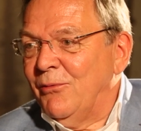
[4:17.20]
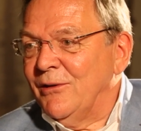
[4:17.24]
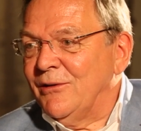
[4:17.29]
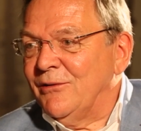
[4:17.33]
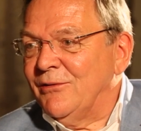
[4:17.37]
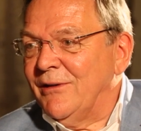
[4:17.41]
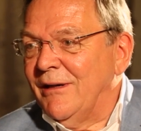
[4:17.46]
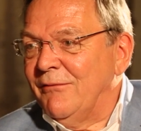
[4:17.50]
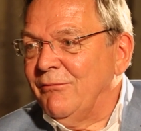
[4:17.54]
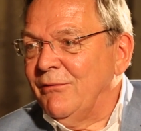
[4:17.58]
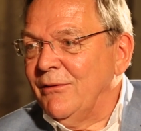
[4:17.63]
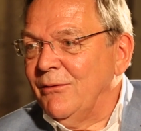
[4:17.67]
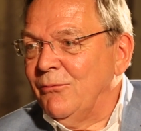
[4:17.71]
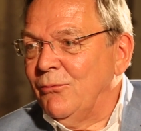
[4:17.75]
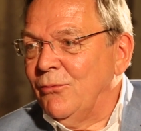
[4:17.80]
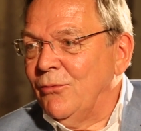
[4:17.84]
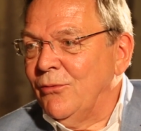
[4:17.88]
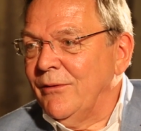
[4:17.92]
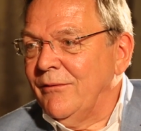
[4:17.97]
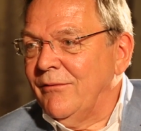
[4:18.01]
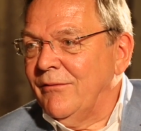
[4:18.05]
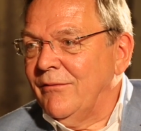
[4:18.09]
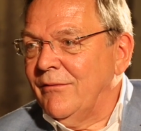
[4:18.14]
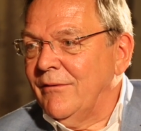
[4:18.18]
World Travel
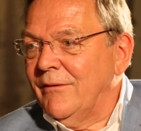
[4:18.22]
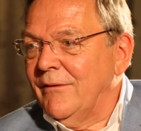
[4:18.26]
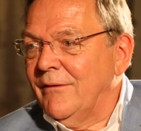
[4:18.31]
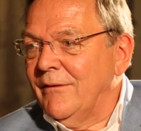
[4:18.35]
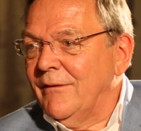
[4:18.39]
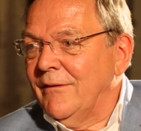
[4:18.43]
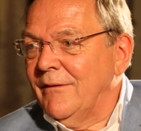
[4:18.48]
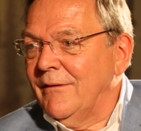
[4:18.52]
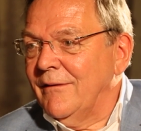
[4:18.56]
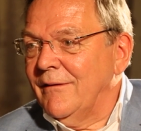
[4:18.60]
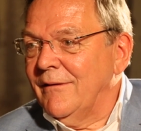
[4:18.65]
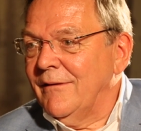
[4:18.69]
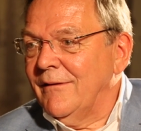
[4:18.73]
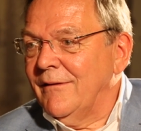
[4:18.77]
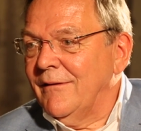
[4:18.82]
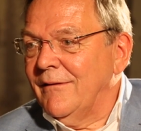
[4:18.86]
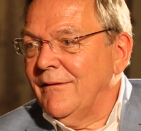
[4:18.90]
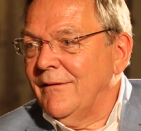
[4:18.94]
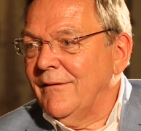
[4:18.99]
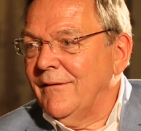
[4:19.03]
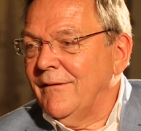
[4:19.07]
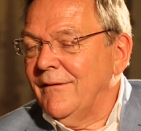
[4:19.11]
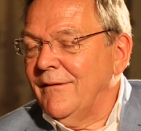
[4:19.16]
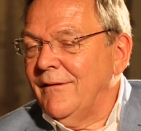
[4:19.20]
Awards
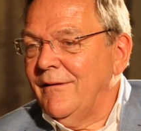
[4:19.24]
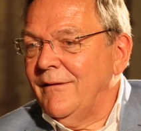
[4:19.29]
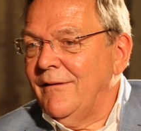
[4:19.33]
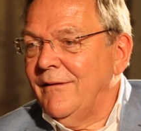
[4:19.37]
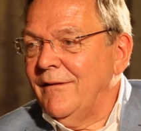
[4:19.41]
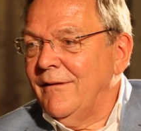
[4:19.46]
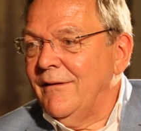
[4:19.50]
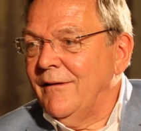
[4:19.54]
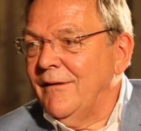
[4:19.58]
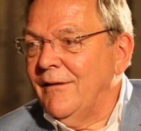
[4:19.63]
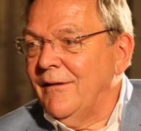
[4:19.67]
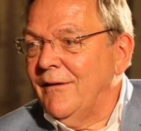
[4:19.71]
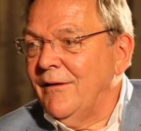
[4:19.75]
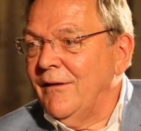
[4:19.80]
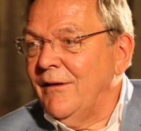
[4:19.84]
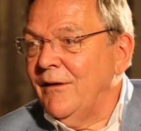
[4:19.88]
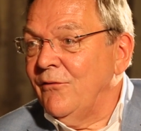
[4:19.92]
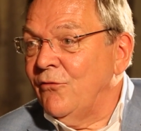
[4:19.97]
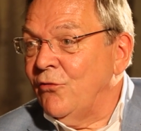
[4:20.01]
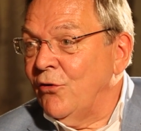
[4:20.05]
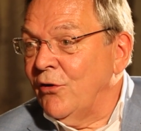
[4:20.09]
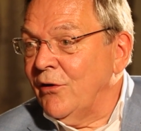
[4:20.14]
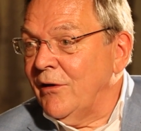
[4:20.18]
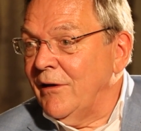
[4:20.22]

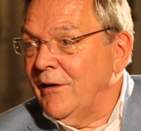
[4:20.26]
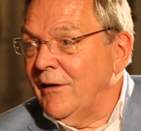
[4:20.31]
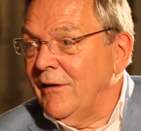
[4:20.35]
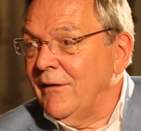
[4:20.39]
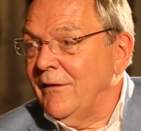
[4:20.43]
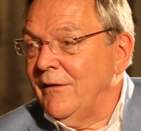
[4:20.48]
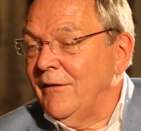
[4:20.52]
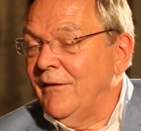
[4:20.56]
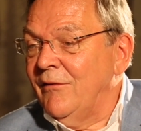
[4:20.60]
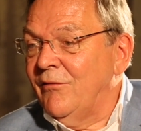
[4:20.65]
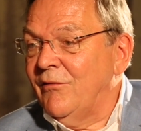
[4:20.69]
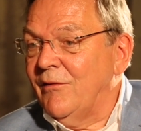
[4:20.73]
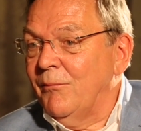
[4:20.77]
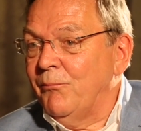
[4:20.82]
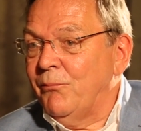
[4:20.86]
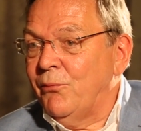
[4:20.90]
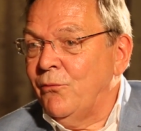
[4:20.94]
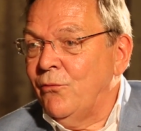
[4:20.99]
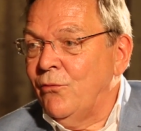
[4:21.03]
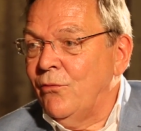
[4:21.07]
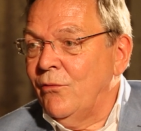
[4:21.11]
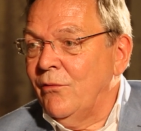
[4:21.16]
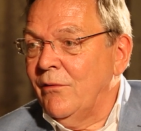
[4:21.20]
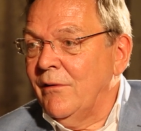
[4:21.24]
in Turkey and in
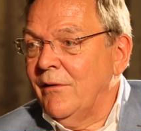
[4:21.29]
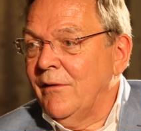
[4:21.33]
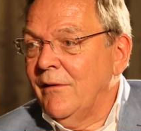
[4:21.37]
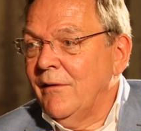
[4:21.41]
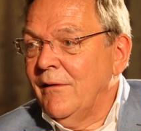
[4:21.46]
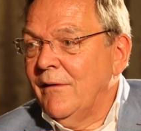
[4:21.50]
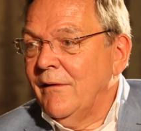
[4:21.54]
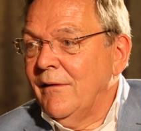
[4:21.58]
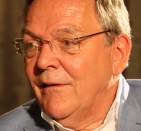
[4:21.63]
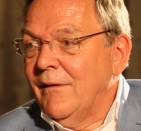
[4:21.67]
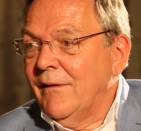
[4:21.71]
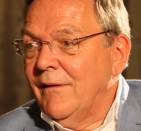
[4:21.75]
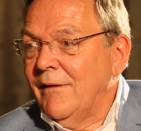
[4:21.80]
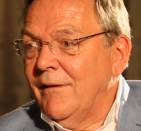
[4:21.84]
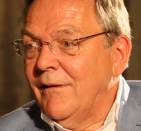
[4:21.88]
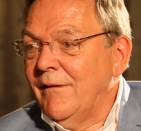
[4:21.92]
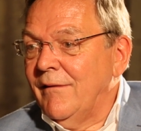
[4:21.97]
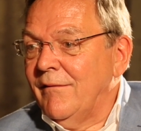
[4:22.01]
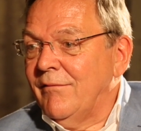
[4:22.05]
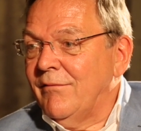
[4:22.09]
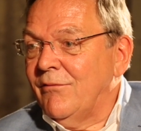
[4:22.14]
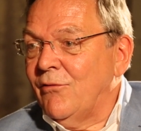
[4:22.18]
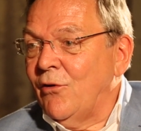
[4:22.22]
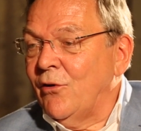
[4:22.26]
Istanbul
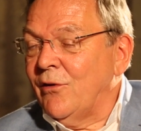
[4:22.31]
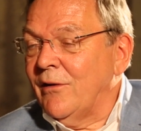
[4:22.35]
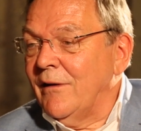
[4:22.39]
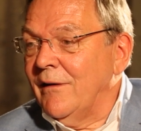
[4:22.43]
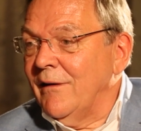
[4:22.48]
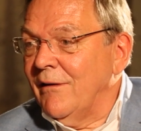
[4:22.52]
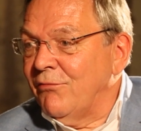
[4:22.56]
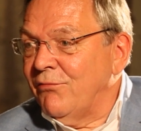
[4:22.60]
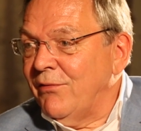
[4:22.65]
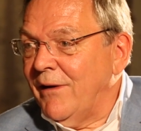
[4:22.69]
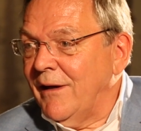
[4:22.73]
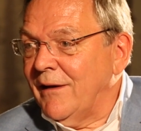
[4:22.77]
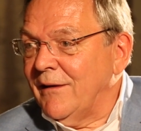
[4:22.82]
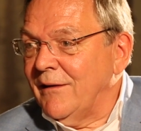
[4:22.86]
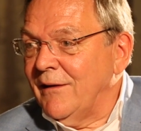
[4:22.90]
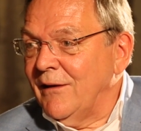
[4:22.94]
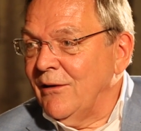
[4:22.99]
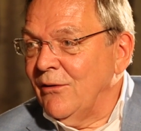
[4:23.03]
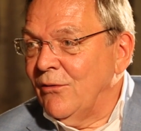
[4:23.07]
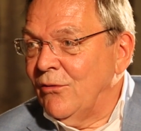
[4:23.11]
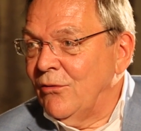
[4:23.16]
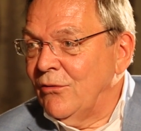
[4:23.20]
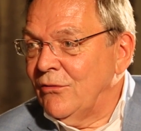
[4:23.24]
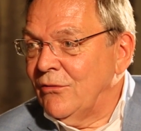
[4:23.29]
is certainly
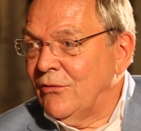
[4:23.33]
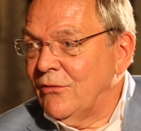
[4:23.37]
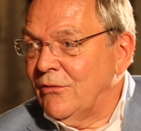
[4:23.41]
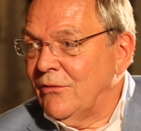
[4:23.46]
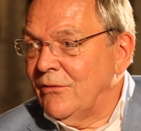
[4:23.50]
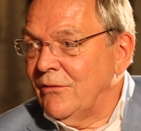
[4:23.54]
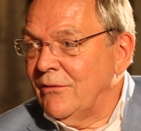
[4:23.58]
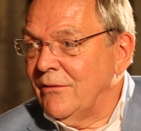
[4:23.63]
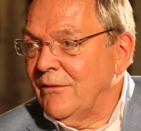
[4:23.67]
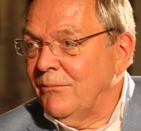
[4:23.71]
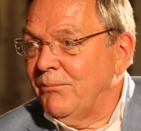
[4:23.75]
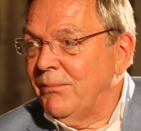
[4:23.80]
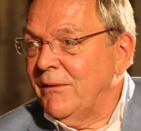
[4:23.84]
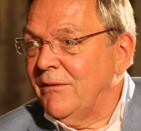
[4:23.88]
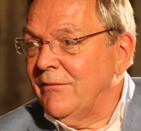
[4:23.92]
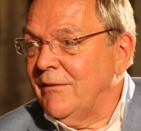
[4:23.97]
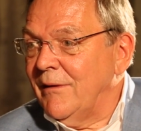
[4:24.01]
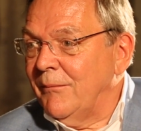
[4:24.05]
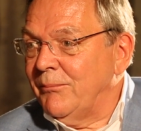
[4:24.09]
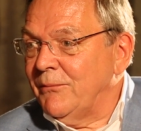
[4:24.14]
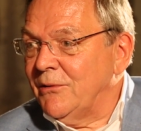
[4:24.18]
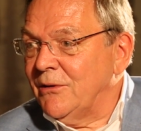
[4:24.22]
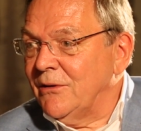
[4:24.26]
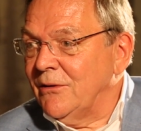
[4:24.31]
affecting also the
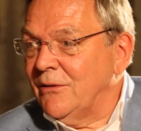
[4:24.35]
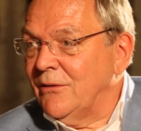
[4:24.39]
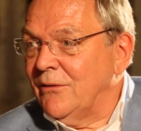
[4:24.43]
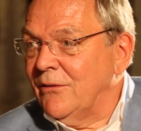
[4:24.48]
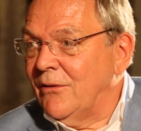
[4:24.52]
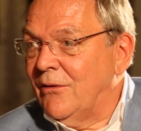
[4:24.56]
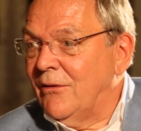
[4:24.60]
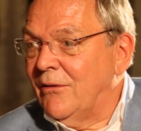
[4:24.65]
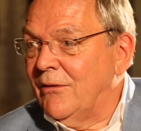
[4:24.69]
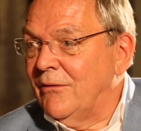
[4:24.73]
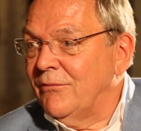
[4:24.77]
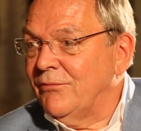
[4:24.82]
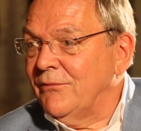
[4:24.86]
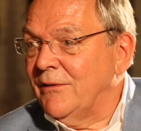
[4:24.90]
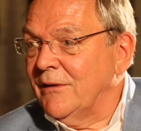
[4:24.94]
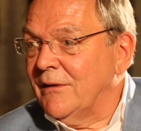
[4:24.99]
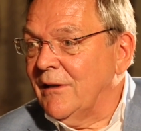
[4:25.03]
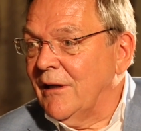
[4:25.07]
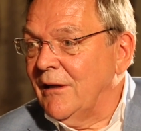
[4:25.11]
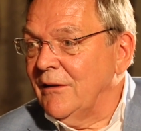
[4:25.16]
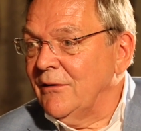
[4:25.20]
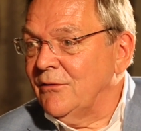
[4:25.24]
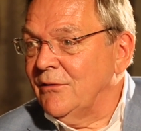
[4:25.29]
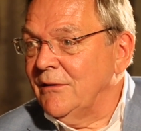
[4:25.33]
perception of the
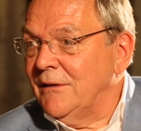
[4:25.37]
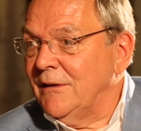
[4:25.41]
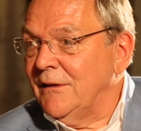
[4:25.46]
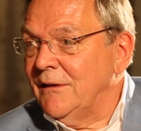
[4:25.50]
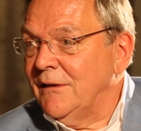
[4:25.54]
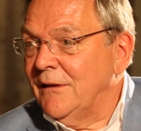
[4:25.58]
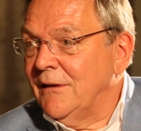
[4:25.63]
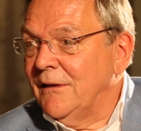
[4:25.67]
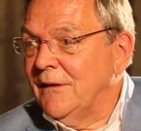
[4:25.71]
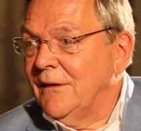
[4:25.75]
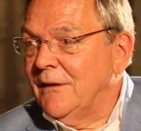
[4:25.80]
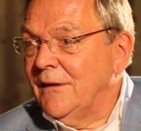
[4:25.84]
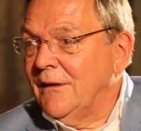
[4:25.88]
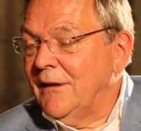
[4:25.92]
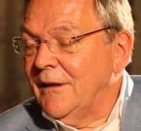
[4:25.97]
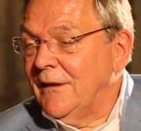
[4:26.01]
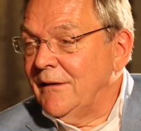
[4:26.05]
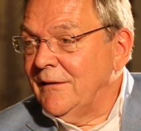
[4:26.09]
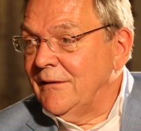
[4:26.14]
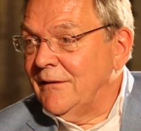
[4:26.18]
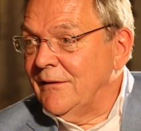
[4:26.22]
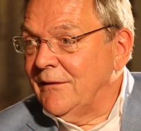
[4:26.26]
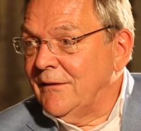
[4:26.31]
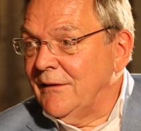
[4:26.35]
country
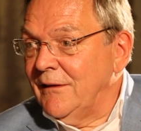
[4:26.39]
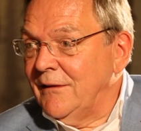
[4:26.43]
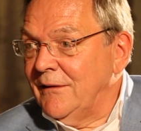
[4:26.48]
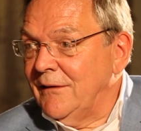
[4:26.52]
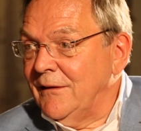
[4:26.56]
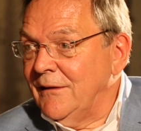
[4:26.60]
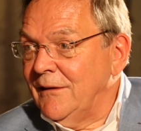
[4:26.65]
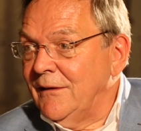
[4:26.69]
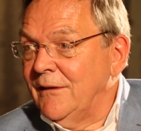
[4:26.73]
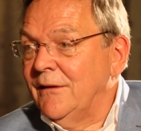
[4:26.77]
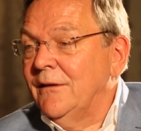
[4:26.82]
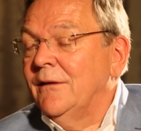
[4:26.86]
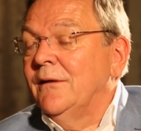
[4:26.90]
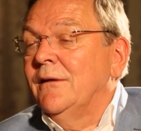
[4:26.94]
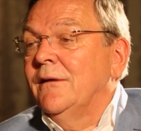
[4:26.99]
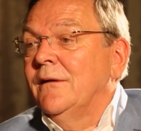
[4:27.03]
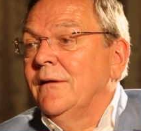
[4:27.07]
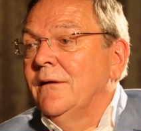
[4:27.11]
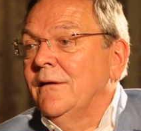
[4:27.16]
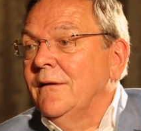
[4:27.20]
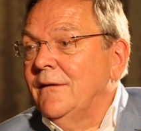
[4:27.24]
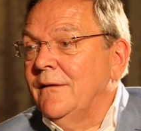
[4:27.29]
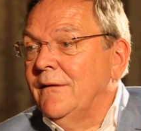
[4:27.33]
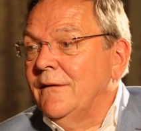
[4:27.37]
and the city
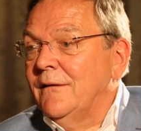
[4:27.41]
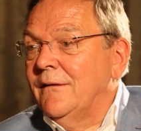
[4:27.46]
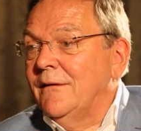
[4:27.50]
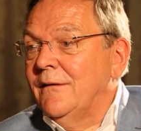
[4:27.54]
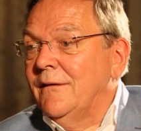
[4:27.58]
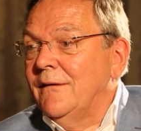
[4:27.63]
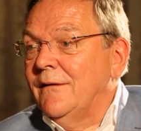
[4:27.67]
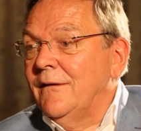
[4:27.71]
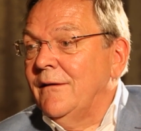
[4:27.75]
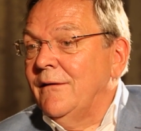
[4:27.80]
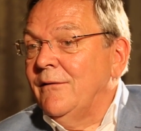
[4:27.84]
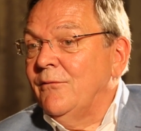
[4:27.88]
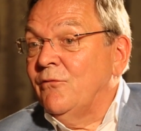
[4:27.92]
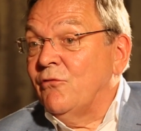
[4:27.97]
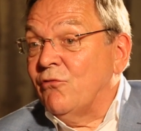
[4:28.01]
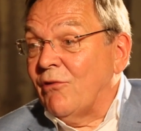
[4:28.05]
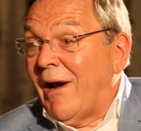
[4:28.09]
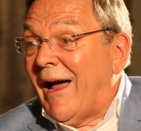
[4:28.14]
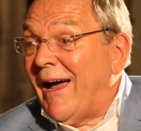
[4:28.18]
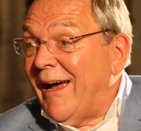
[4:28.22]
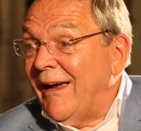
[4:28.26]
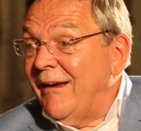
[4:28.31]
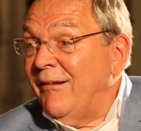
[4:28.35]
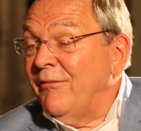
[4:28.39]
and
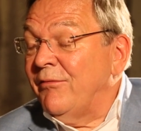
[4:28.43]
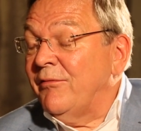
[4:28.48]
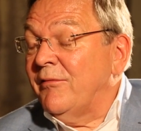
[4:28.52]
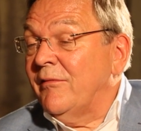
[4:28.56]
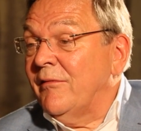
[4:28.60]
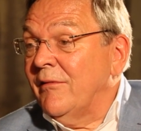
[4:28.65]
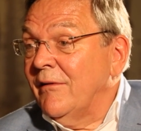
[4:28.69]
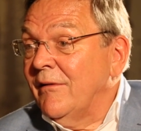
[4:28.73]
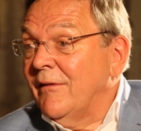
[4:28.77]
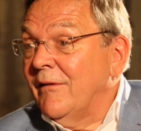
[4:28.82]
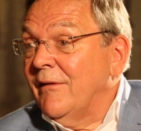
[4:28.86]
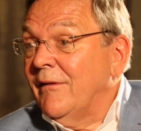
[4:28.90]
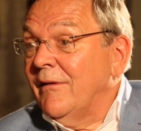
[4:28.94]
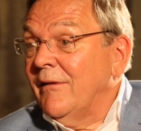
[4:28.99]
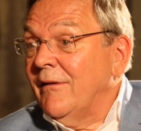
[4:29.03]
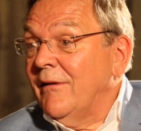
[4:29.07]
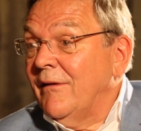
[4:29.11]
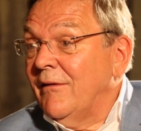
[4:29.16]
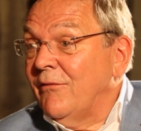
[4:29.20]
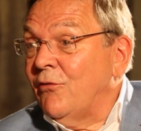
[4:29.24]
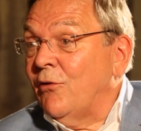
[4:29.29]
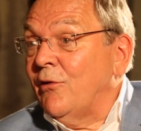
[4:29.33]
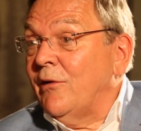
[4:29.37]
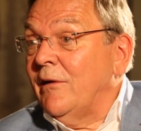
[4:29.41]
drives
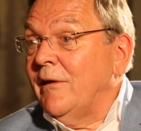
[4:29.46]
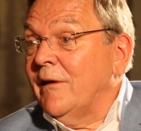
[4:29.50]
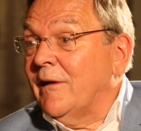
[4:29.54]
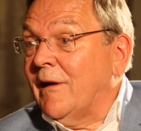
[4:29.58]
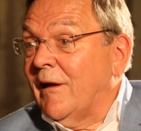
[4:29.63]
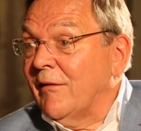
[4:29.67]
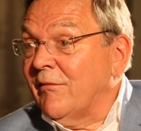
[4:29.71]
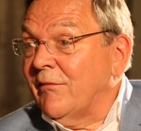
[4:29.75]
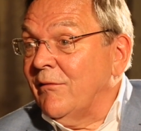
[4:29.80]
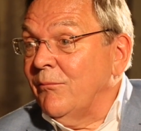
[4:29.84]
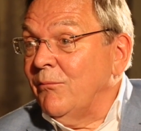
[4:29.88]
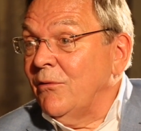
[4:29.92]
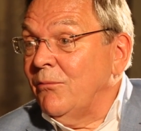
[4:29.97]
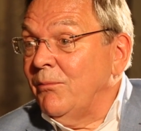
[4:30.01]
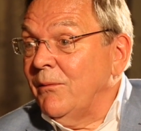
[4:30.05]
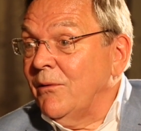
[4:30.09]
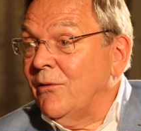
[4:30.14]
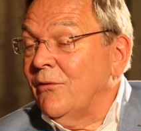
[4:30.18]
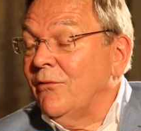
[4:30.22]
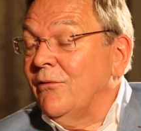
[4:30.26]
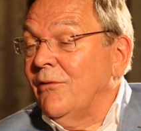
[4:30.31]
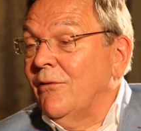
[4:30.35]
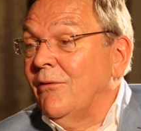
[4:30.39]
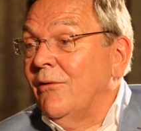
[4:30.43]
certainly customers,
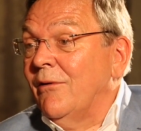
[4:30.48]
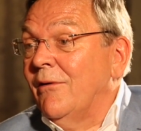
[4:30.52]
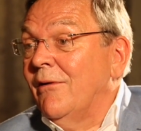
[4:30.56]
because